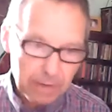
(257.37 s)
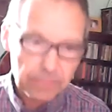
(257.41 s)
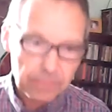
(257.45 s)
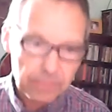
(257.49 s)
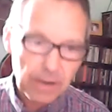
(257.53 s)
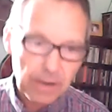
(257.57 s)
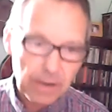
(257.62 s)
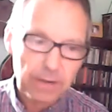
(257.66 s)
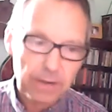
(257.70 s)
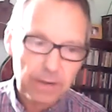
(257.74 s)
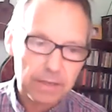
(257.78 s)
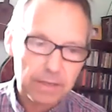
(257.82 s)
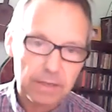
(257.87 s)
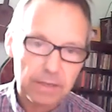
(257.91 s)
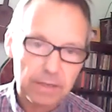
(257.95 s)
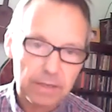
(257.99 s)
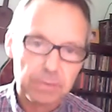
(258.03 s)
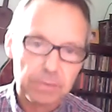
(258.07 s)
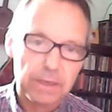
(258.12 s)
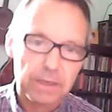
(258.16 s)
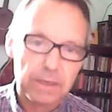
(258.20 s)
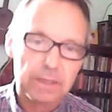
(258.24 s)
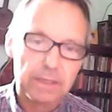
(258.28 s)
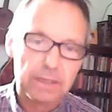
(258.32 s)
fire things
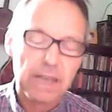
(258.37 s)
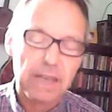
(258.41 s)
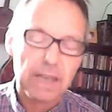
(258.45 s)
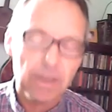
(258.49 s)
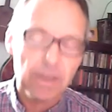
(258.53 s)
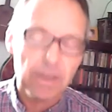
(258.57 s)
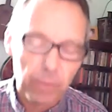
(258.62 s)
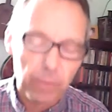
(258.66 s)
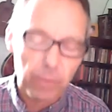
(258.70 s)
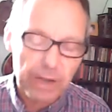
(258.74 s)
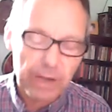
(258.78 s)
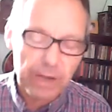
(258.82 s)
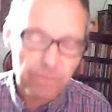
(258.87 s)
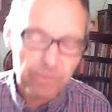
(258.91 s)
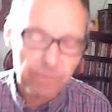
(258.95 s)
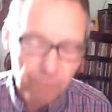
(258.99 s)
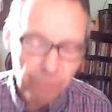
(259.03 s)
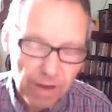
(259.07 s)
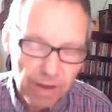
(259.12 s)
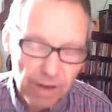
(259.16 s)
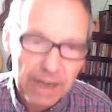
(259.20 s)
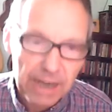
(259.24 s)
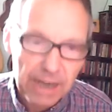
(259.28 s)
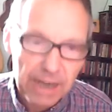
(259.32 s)
because we
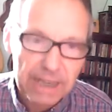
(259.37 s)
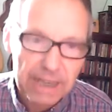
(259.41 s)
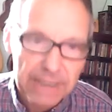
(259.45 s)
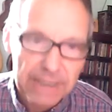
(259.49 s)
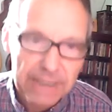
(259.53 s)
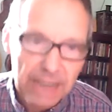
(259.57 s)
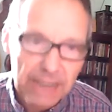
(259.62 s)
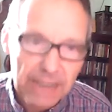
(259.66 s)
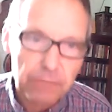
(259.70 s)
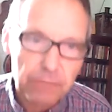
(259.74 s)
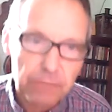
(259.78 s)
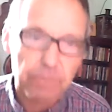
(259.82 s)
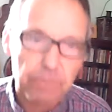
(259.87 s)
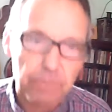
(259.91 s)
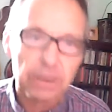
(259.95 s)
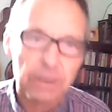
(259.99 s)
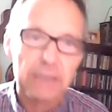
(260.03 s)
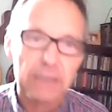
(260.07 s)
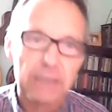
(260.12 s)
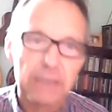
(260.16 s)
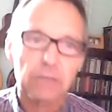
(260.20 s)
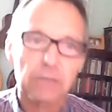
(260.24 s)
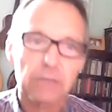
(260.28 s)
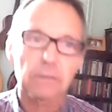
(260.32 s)
really desperately
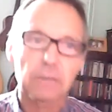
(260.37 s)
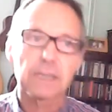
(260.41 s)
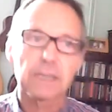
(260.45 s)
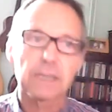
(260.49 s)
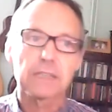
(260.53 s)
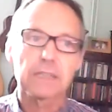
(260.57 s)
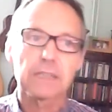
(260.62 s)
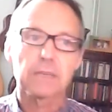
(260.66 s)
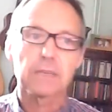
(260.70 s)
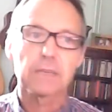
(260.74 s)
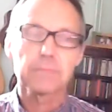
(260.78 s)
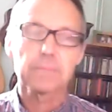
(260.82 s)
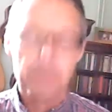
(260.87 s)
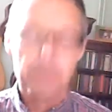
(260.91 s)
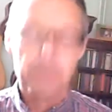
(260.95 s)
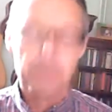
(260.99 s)
do need them,